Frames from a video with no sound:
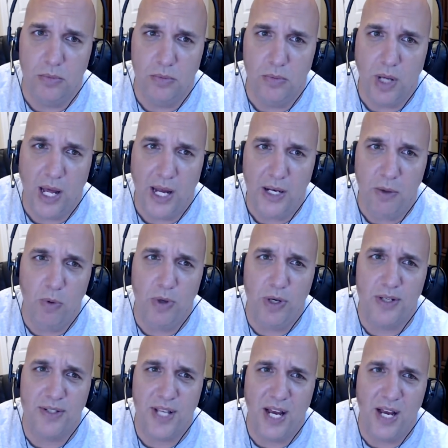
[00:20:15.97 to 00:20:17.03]
how do you want it
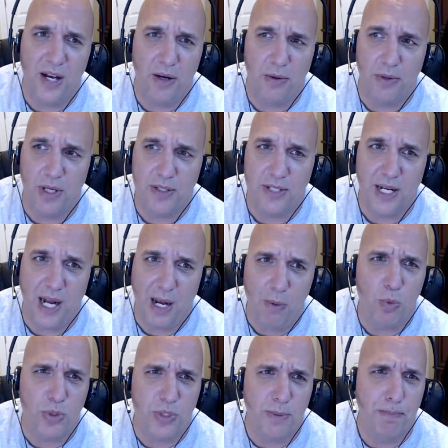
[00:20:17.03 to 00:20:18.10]
to sound? I said, I
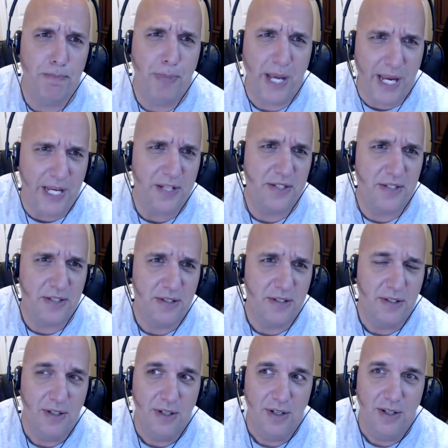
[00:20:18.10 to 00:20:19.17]
want some bass.
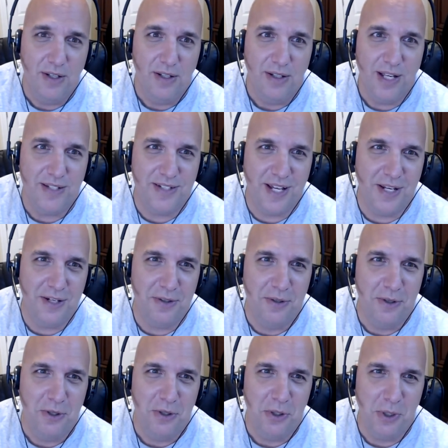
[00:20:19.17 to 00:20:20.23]
They said,
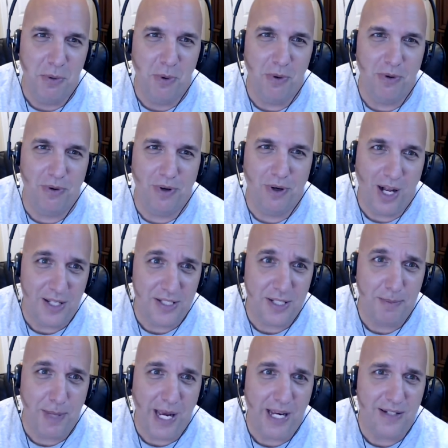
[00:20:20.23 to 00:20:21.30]
you want lots
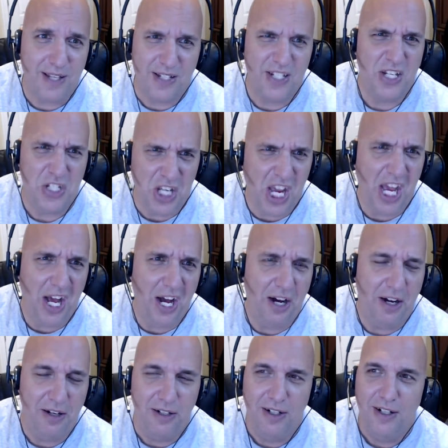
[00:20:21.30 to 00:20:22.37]
of bass? I said,
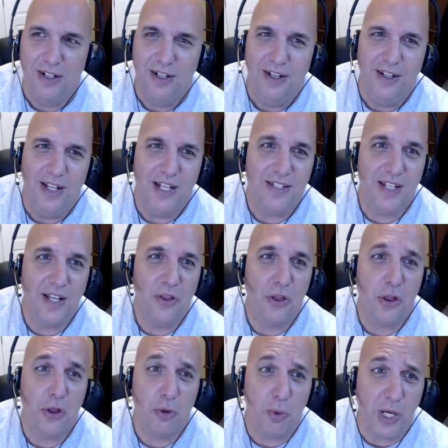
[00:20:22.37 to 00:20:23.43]
yeah. They said,
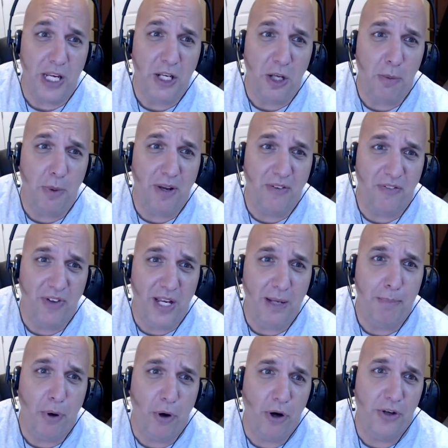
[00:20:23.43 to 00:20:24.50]
three cubic
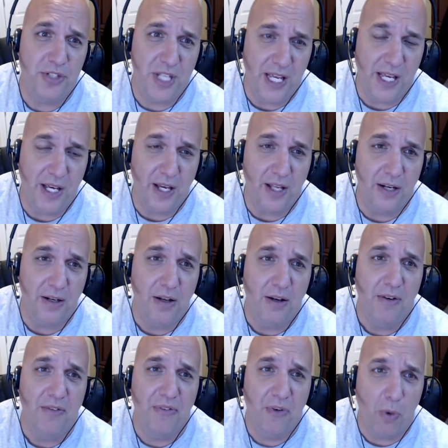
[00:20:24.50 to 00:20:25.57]
feet per 10,
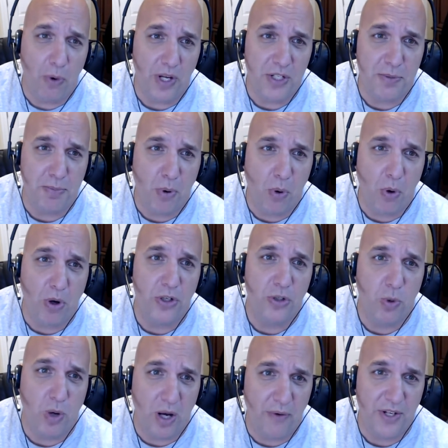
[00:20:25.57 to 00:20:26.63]
four inch port,
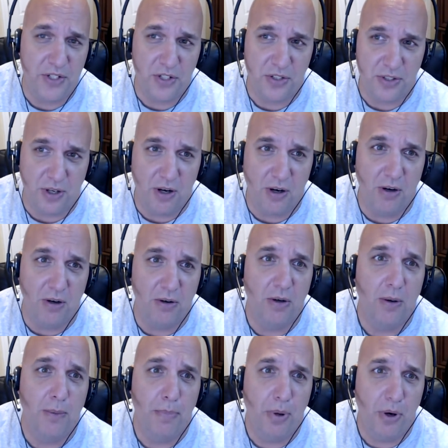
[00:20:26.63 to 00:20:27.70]
12 inches
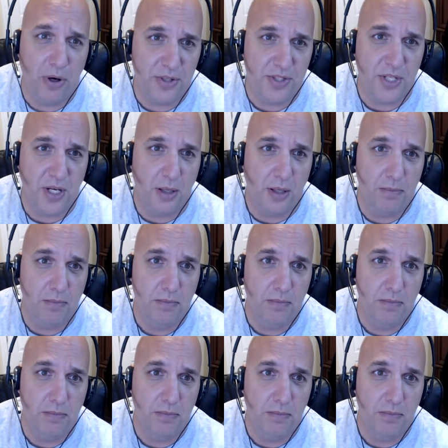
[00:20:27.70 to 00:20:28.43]
long per sub.